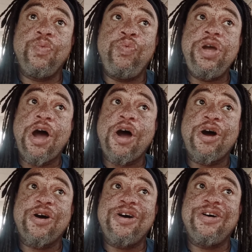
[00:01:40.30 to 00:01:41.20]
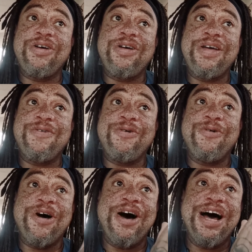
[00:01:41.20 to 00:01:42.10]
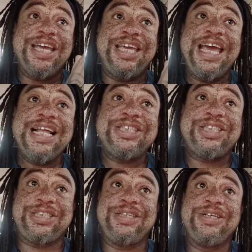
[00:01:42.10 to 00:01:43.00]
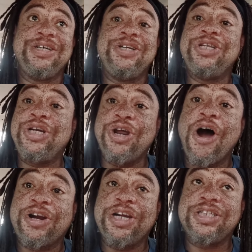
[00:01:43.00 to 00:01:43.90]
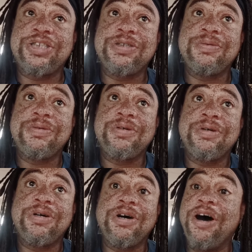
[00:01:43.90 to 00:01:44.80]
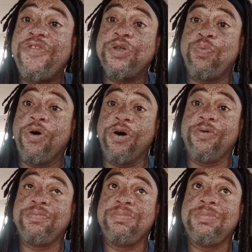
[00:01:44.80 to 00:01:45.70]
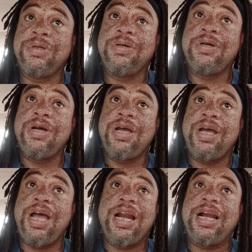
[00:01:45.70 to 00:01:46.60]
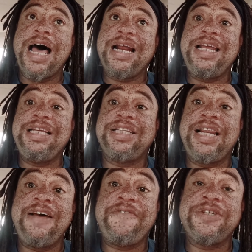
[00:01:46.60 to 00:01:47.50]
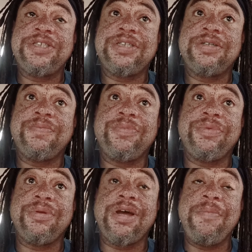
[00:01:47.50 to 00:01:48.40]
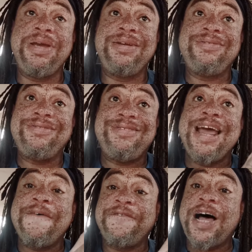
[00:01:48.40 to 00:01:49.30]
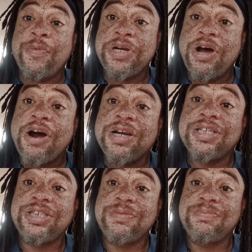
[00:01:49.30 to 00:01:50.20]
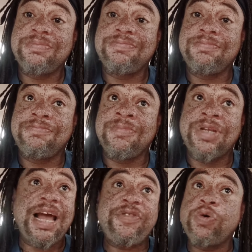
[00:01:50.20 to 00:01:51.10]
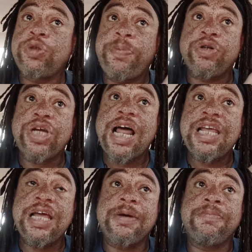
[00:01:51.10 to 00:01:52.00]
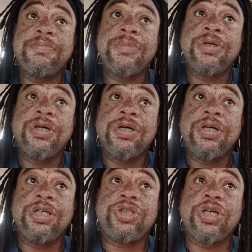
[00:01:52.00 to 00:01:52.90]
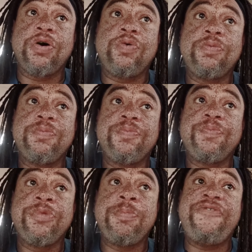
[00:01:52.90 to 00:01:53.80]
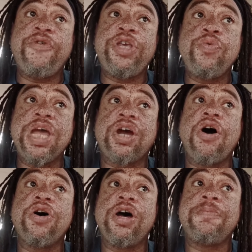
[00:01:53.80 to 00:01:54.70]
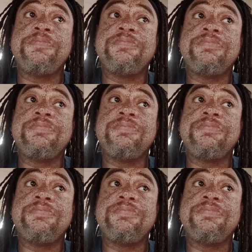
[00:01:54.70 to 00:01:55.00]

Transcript: We are against the darkness of this world. And a lot of these leftists, I mean, they are following darkness. They have no spirituality in them. And so, before you get caught up